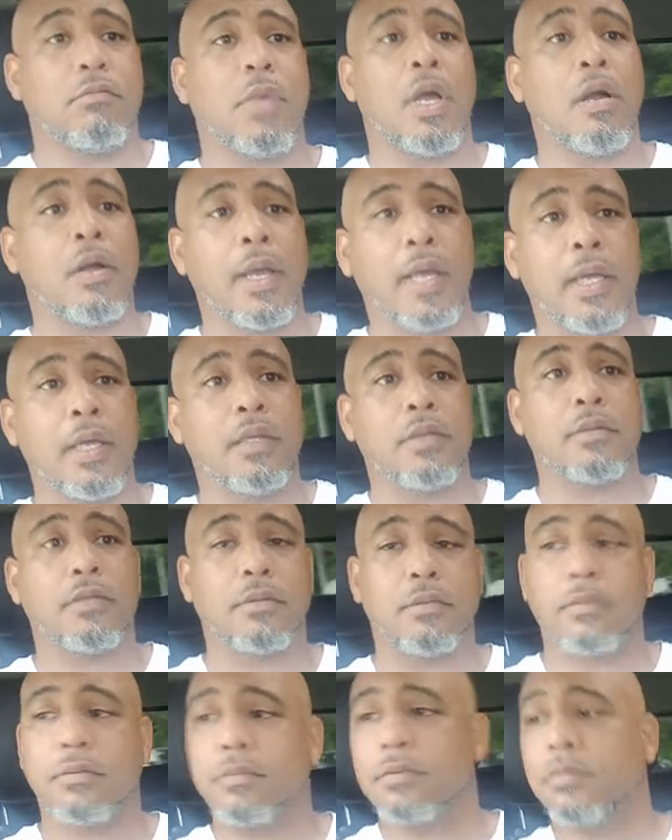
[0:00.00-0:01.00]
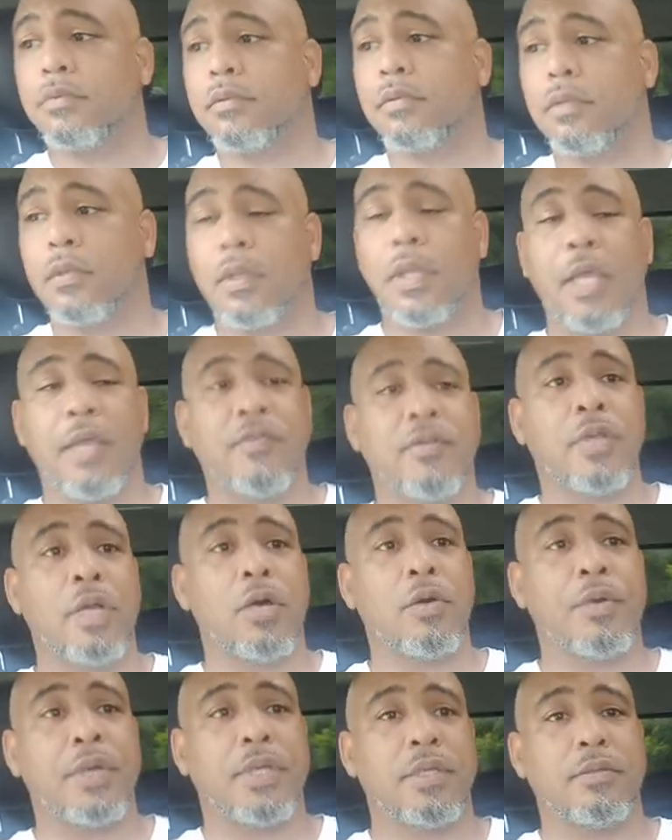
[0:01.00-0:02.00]
okay, even
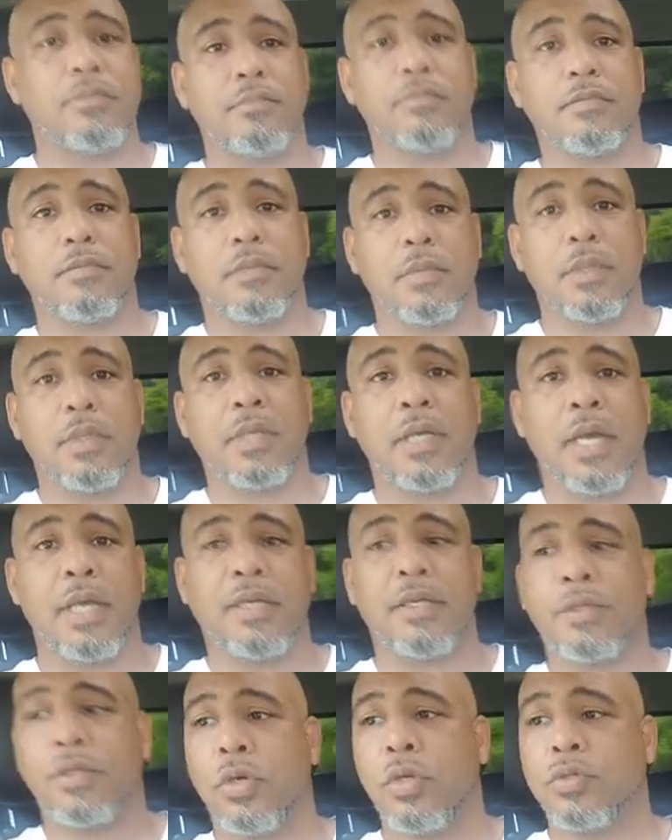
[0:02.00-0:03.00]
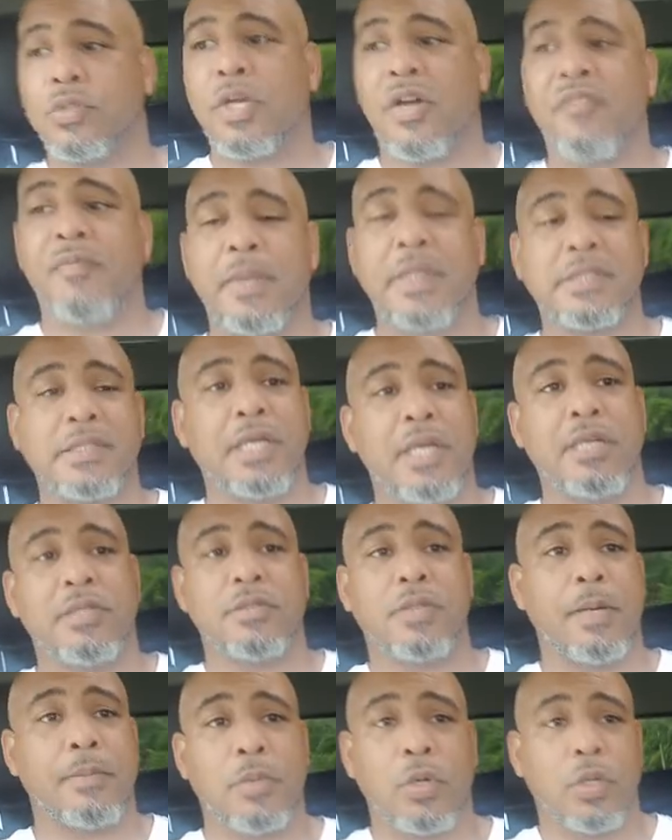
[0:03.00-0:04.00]
though it kind of throws off my
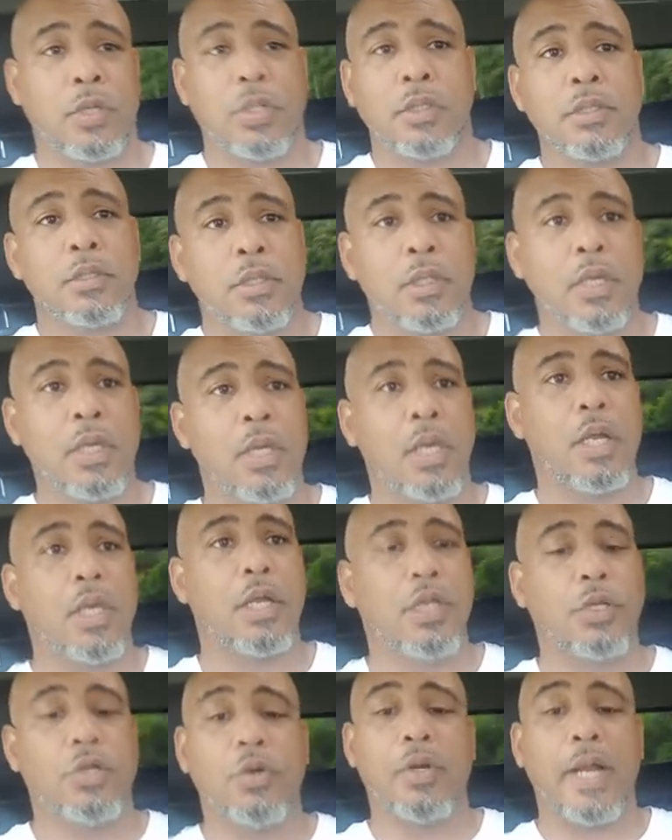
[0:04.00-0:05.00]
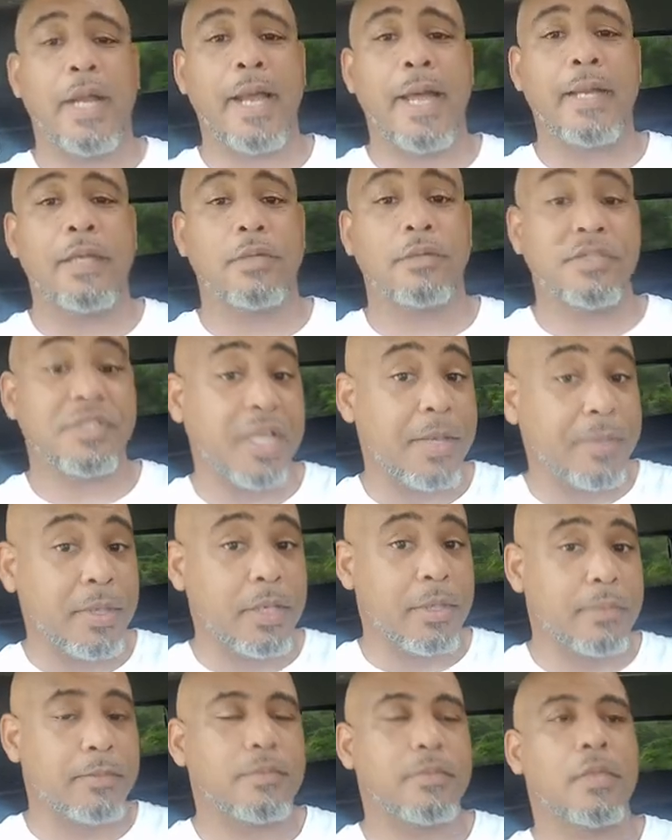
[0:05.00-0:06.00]
schedule, I'm going to do what I got to do,
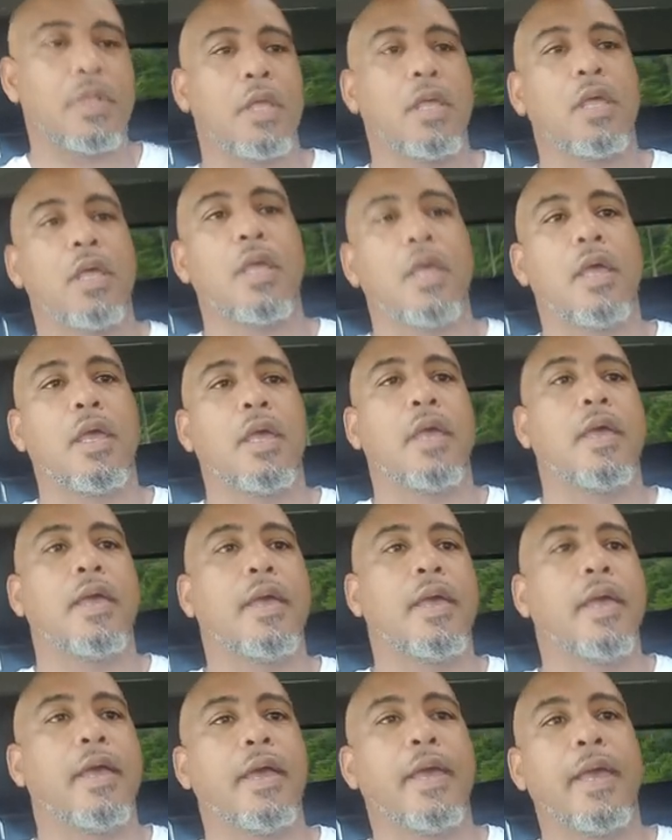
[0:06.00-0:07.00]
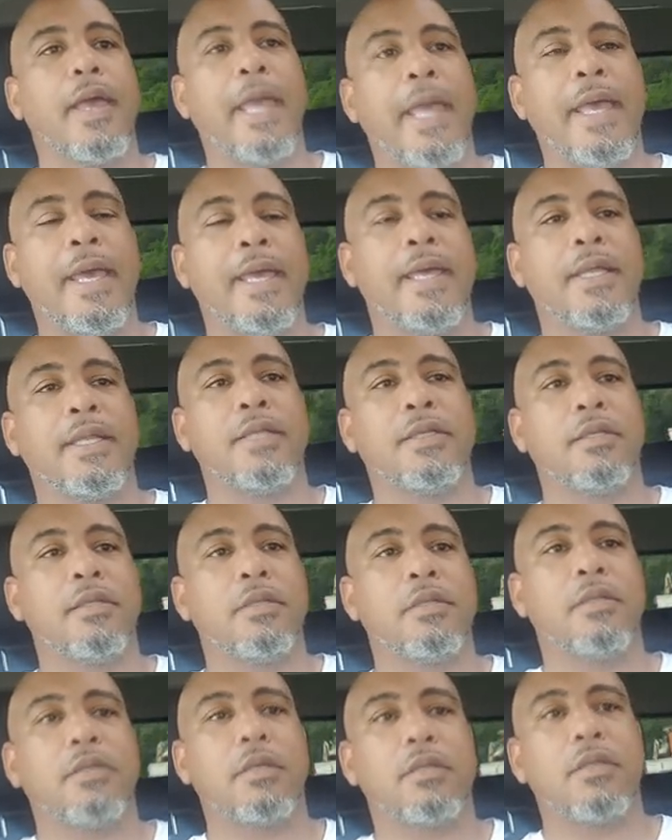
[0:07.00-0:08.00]
stepping up.
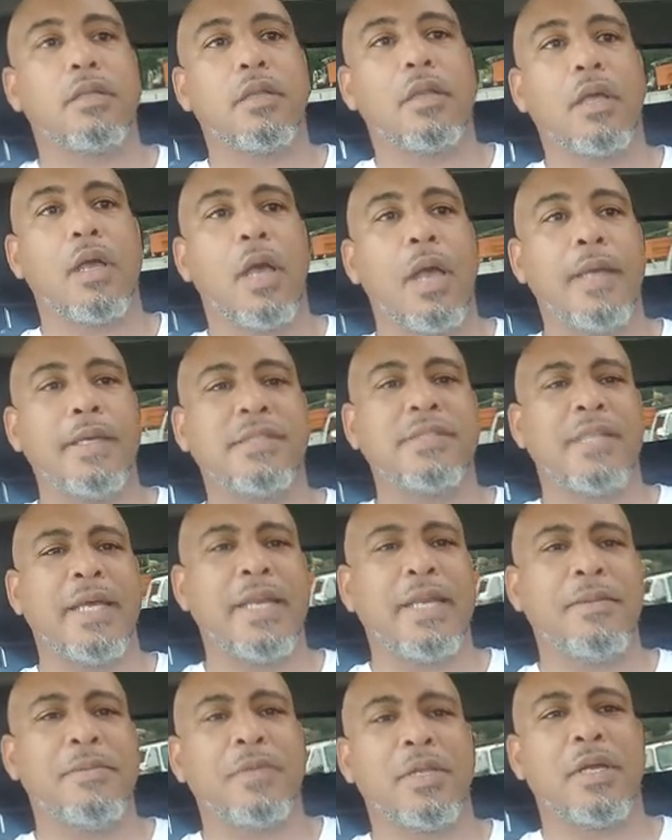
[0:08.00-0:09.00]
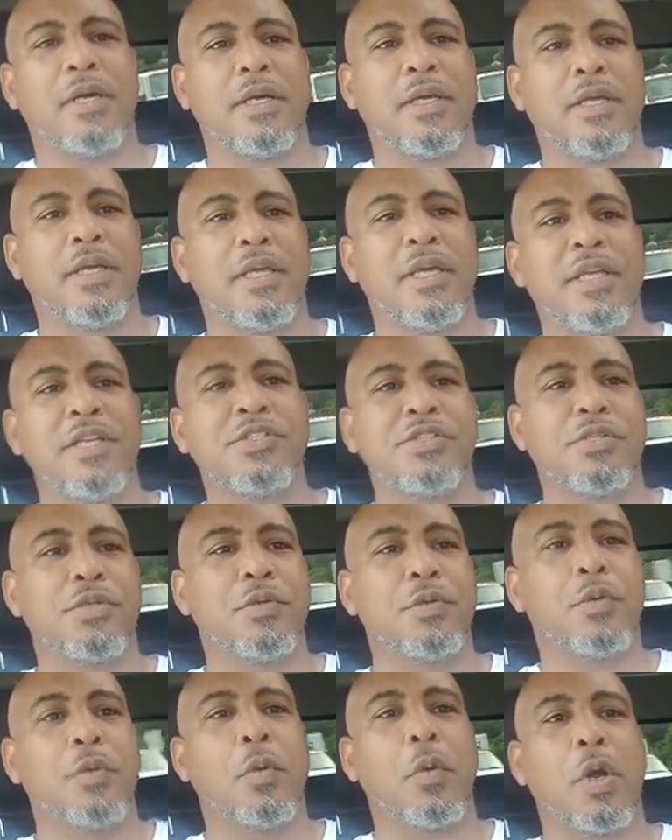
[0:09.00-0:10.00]
And it's not even an
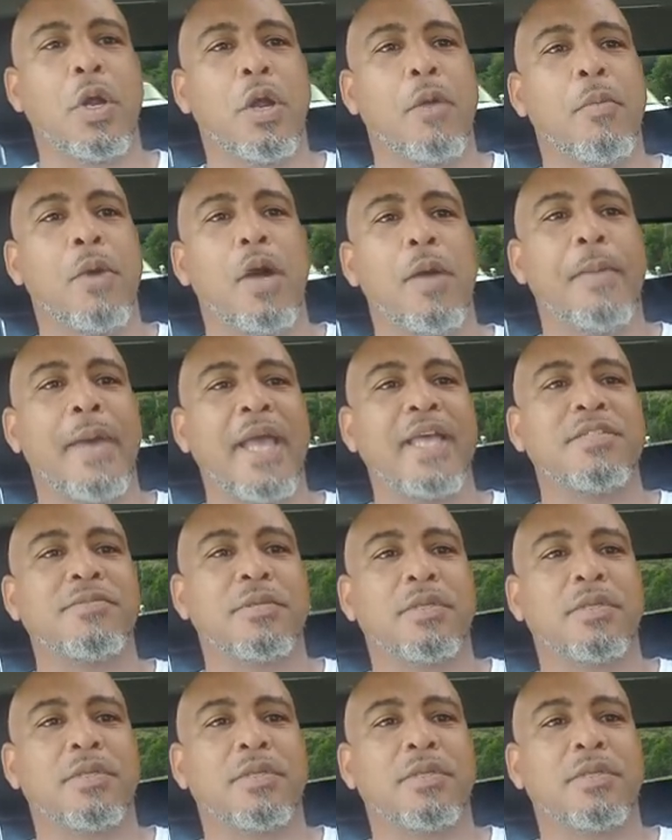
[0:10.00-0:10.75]
issue when her mom asked